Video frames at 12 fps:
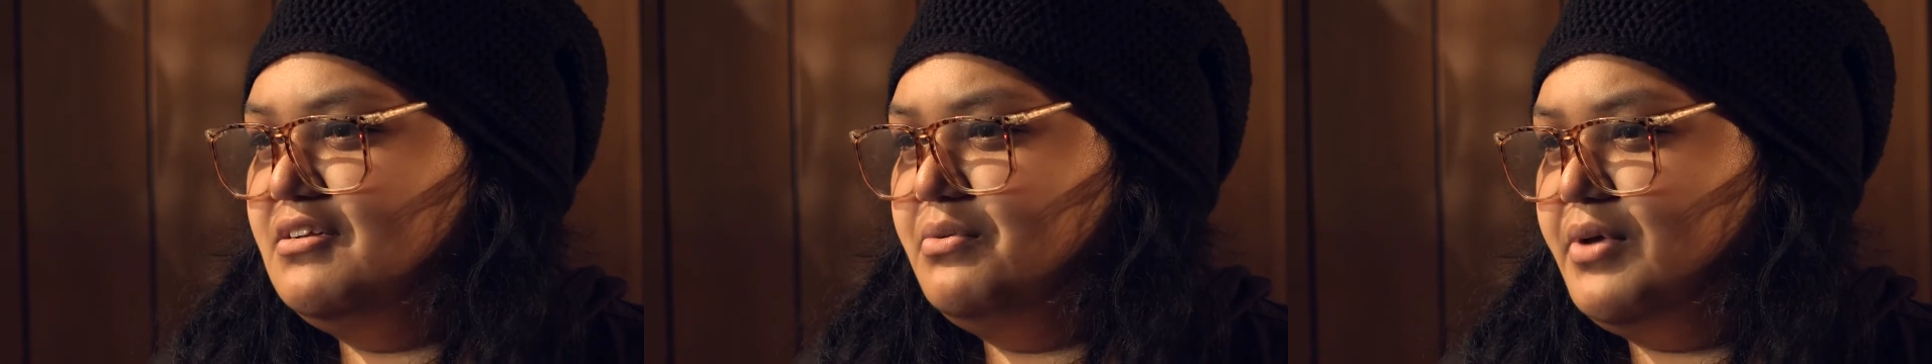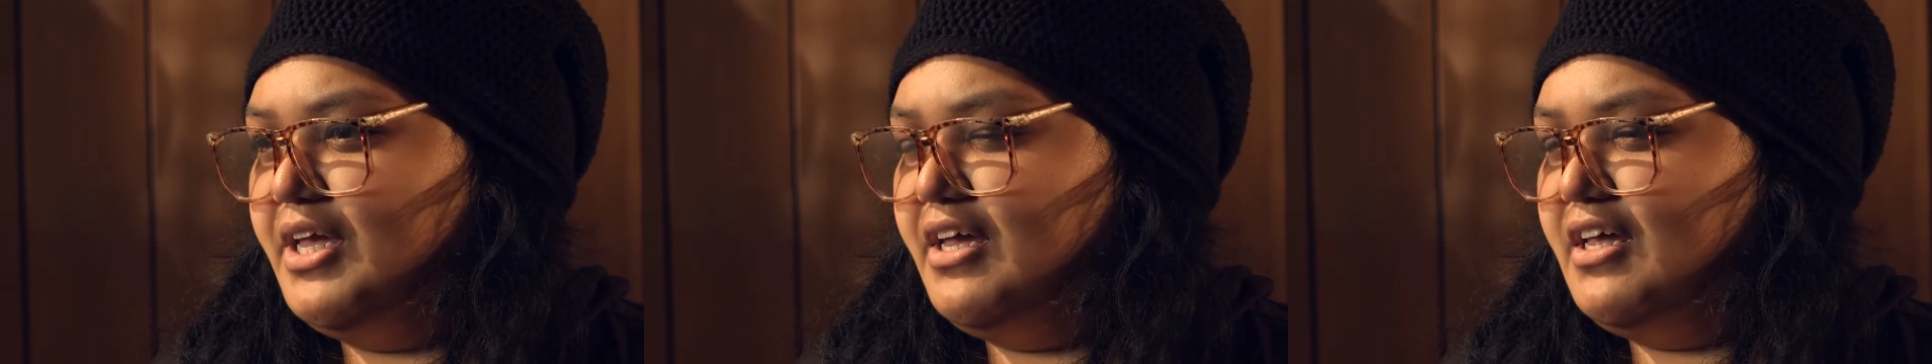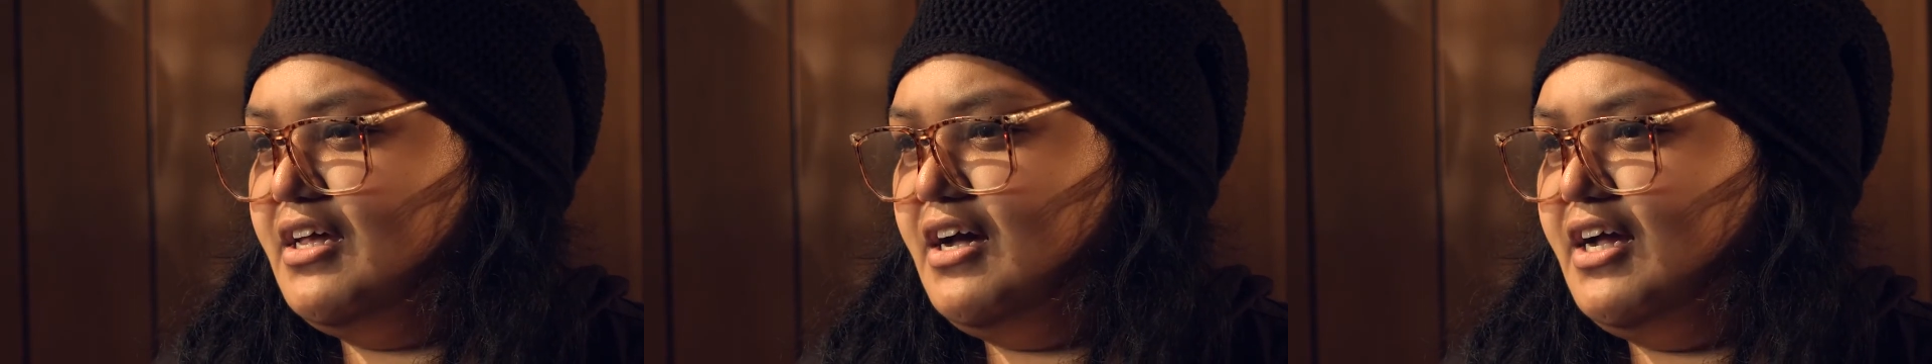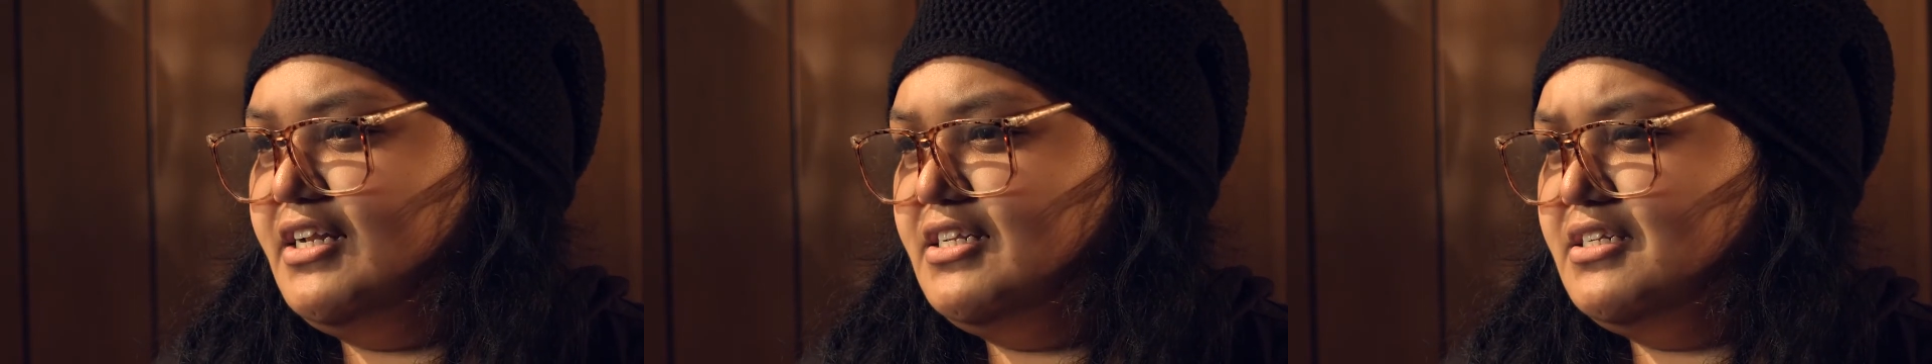where
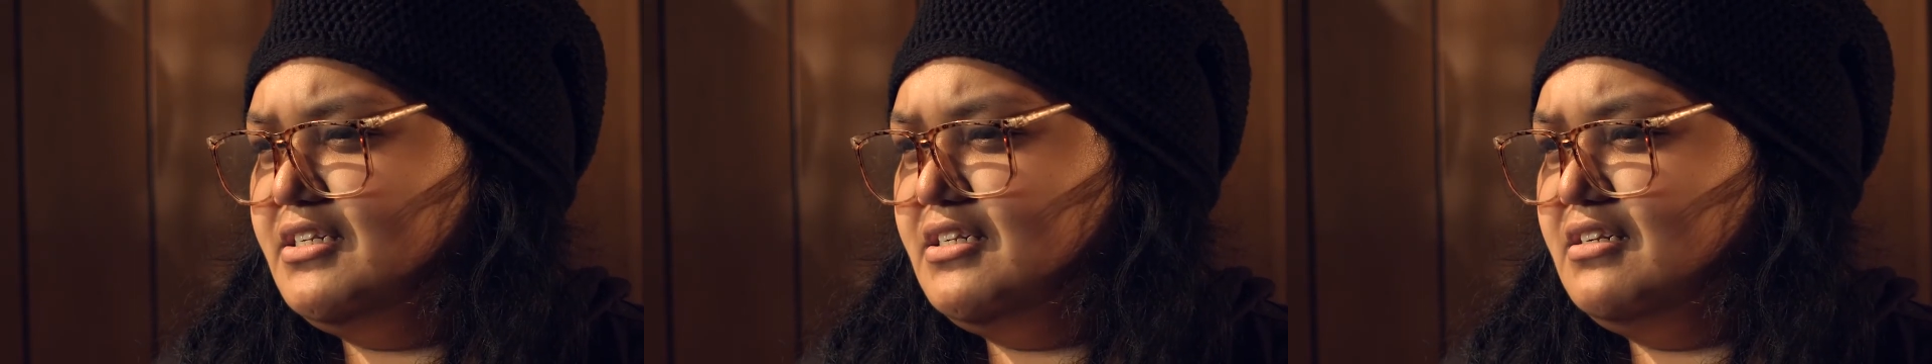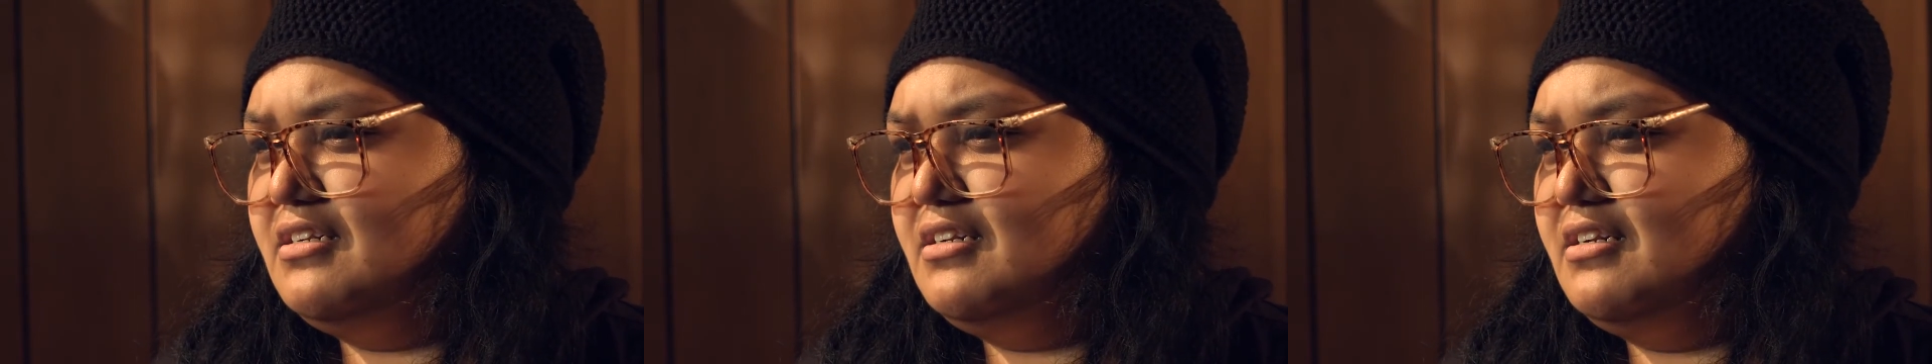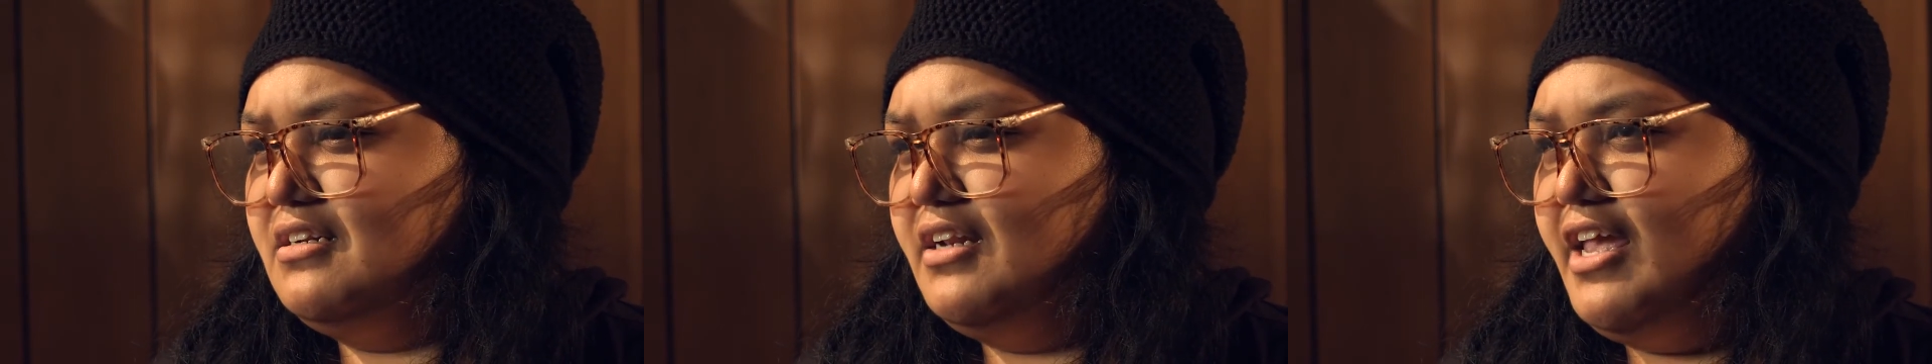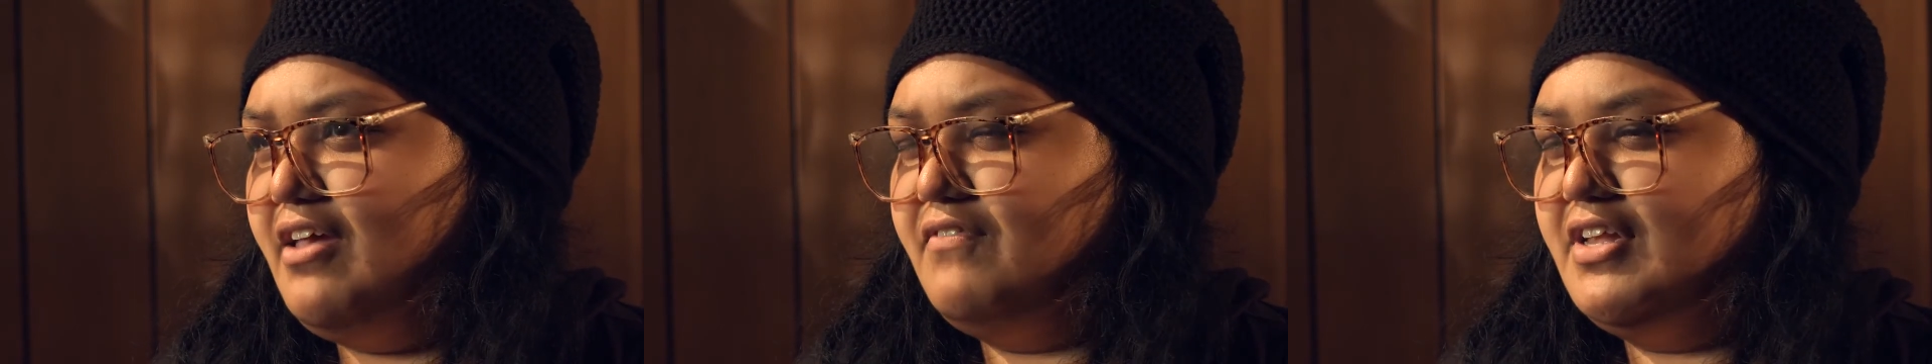I didn't
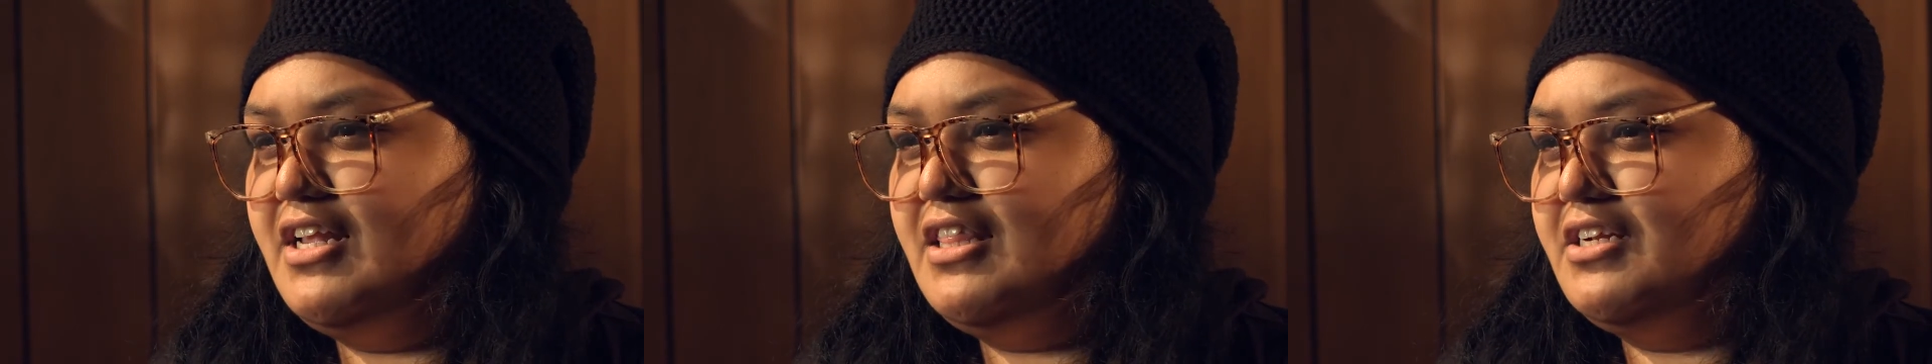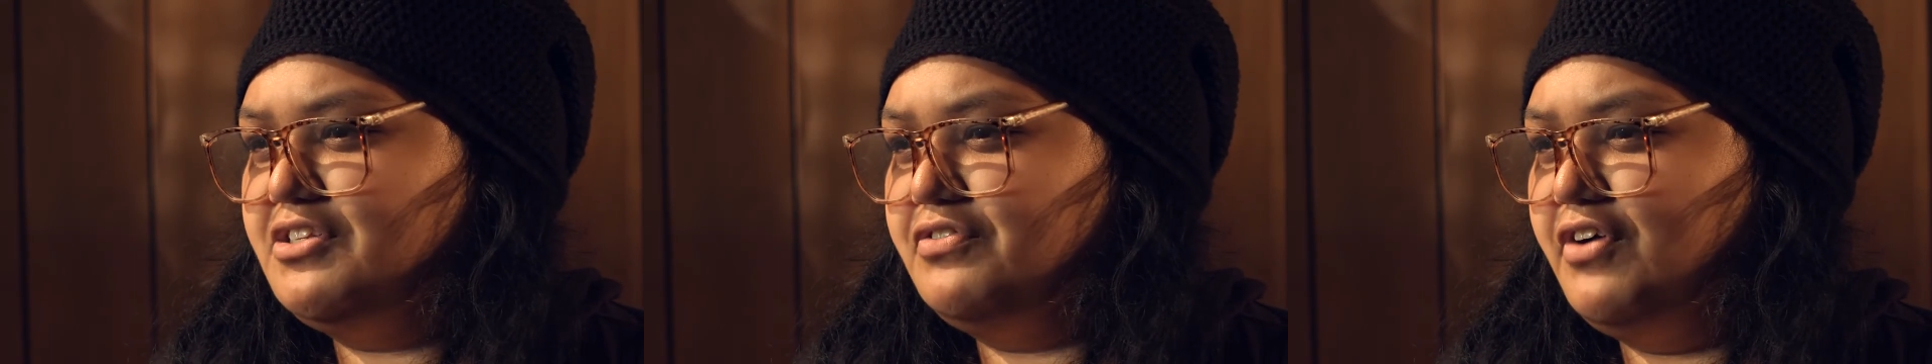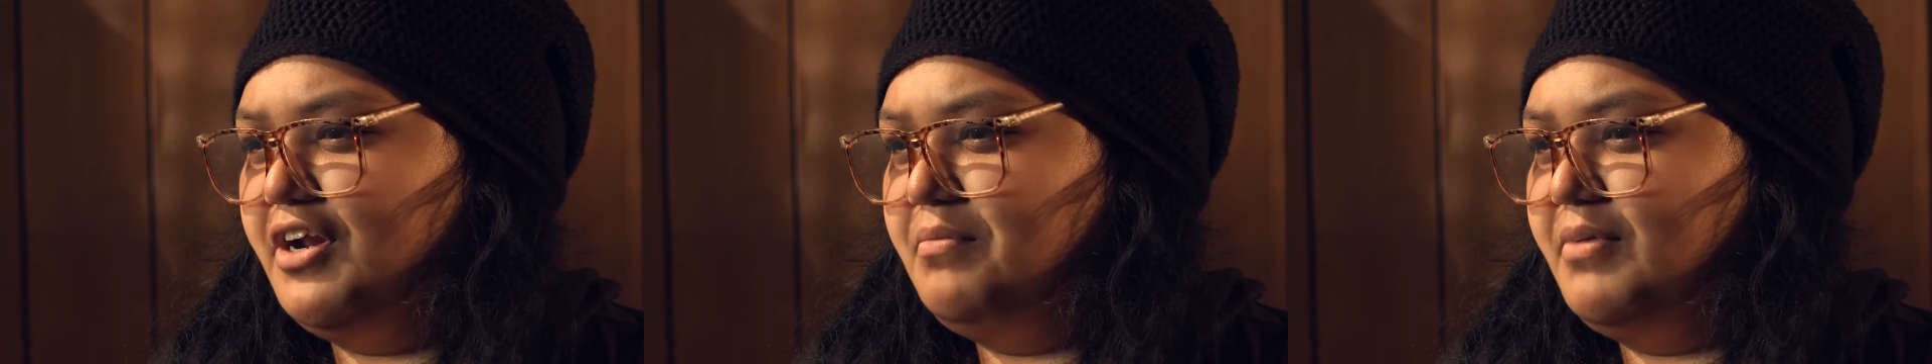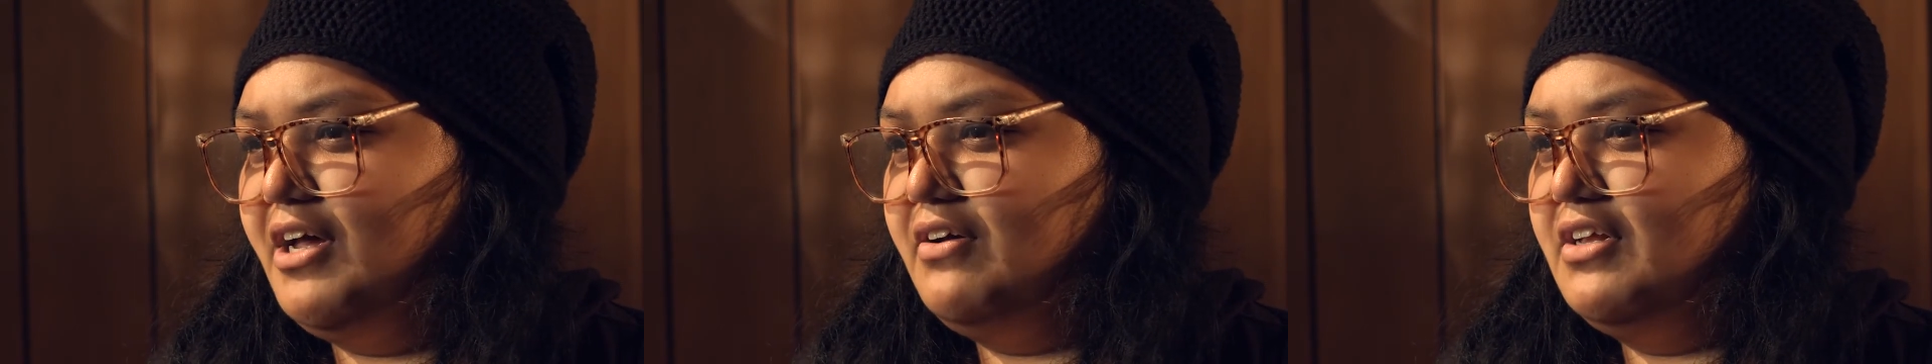have anything to write
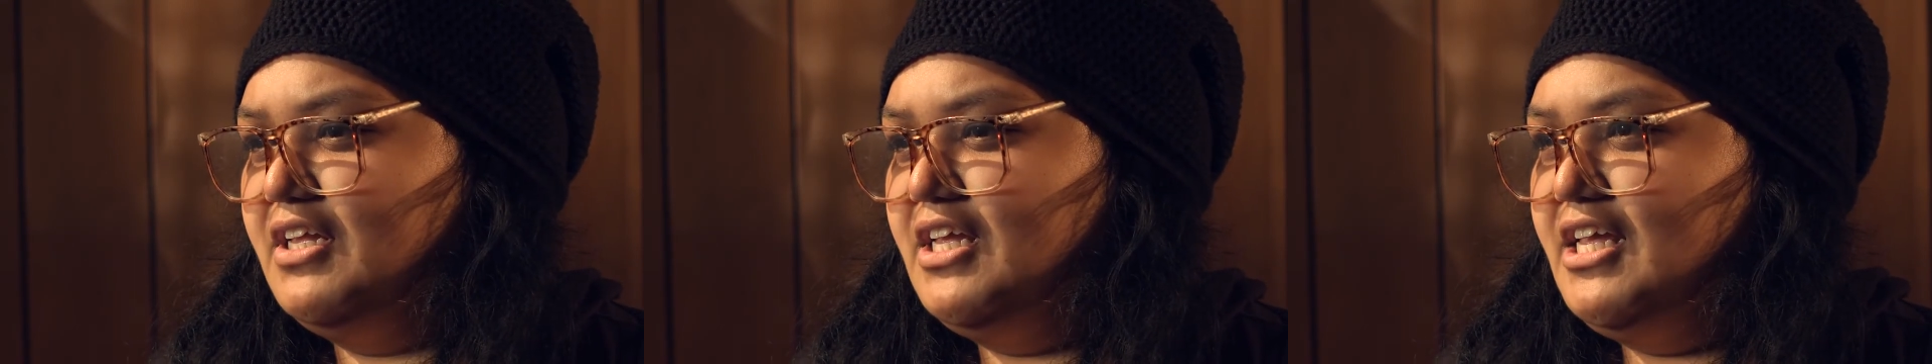about,